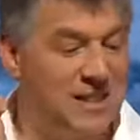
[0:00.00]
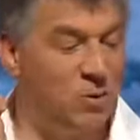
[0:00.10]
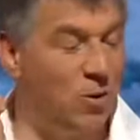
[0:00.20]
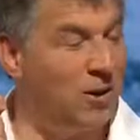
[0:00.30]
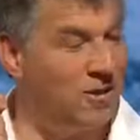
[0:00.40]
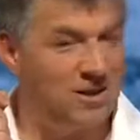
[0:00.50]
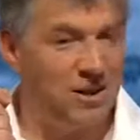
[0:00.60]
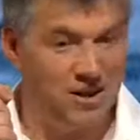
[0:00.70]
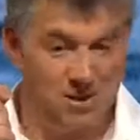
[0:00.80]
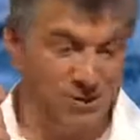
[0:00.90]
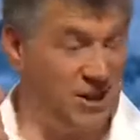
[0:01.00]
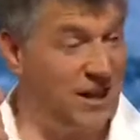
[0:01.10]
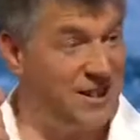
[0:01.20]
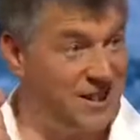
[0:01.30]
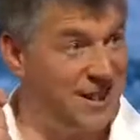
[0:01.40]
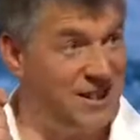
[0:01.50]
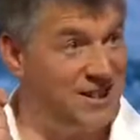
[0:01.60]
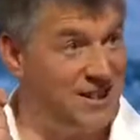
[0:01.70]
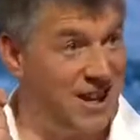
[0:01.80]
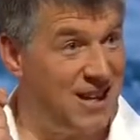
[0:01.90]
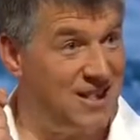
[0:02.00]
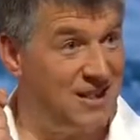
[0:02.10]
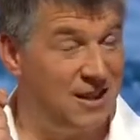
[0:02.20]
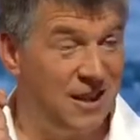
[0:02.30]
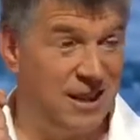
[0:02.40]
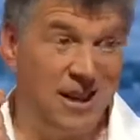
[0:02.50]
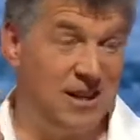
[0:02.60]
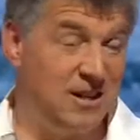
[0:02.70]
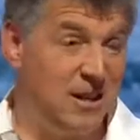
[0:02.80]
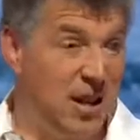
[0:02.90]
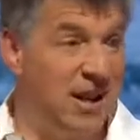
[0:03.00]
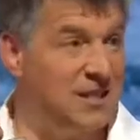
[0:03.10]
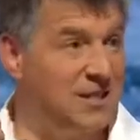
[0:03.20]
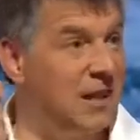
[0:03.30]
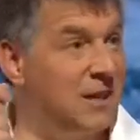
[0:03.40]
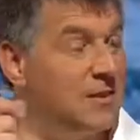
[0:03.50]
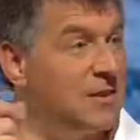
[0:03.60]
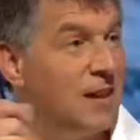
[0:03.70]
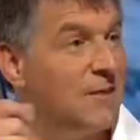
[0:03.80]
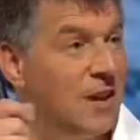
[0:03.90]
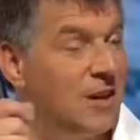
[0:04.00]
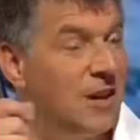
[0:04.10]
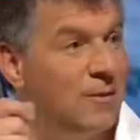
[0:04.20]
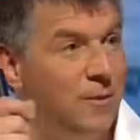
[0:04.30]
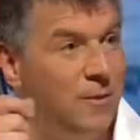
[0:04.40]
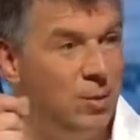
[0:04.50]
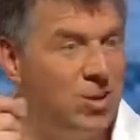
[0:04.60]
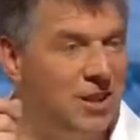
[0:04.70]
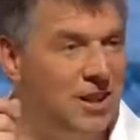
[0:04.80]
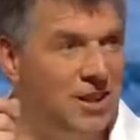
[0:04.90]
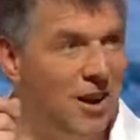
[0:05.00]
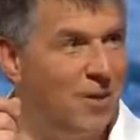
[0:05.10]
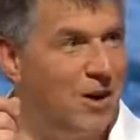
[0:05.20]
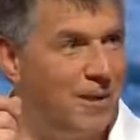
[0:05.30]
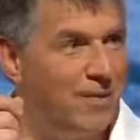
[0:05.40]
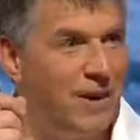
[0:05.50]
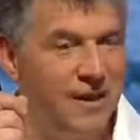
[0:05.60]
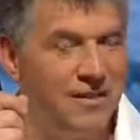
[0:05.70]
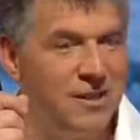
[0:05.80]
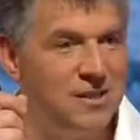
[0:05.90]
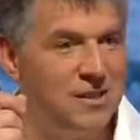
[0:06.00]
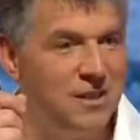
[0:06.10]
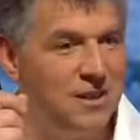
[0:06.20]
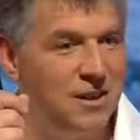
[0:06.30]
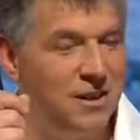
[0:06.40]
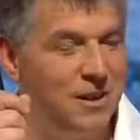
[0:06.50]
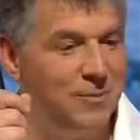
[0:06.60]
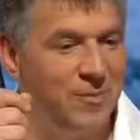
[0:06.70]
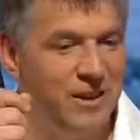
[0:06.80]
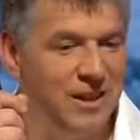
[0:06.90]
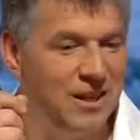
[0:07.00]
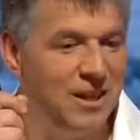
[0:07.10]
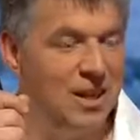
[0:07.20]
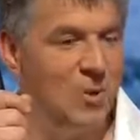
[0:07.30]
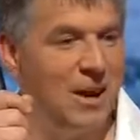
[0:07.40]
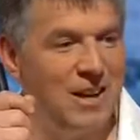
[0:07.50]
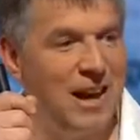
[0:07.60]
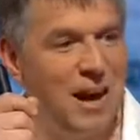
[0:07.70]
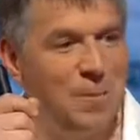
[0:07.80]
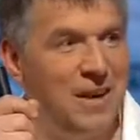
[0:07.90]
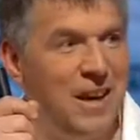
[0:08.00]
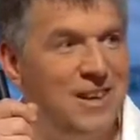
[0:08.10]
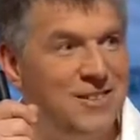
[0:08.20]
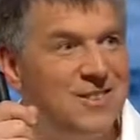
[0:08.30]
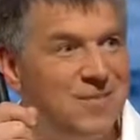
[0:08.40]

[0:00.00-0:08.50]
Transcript: this one goes for days and days and days. And, you know, it sa saved our life. Unfortunately, the RAF found us and, um, you know, we had a happy end.